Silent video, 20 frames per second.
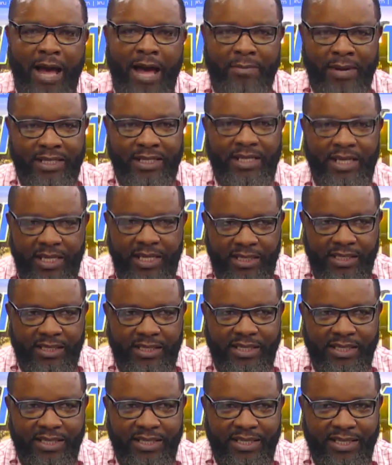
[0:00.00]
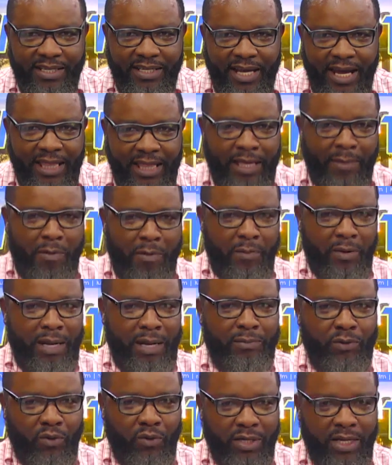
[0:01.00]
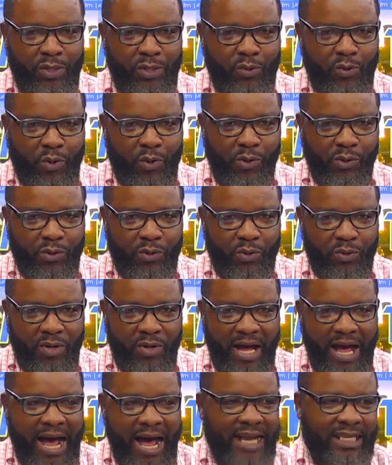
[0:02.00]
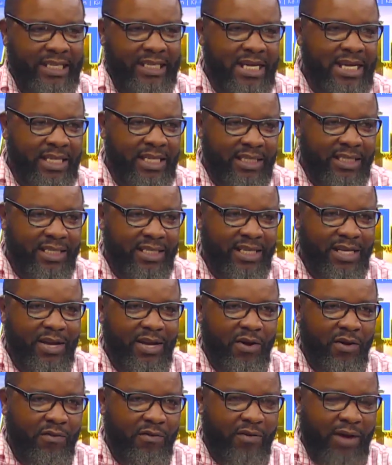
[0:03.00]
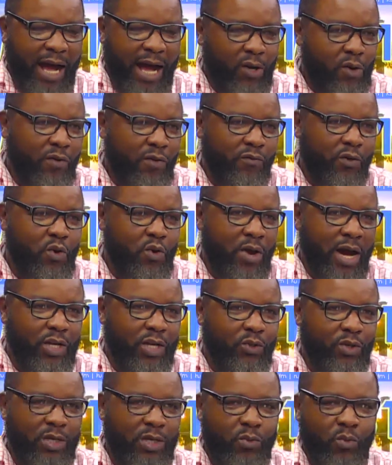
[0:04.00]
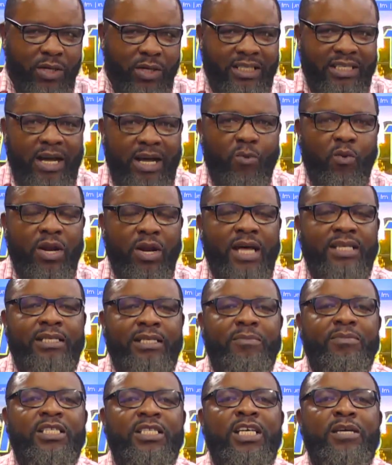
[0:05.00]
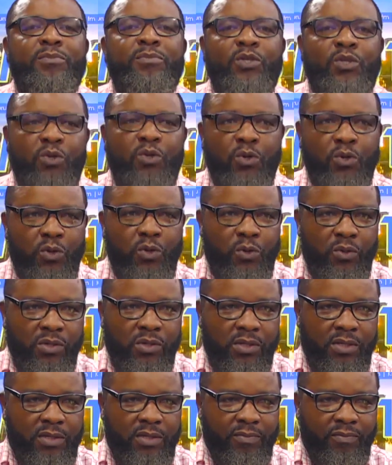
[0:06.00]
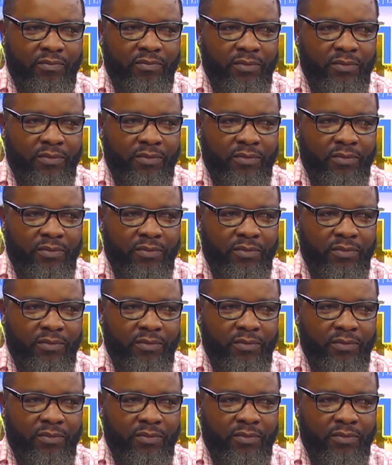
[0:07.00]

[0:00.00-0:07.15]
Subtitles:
I'm at ease, and the people I'm talking to also are at ease. I don't know for you, Anthony, what are some tips you use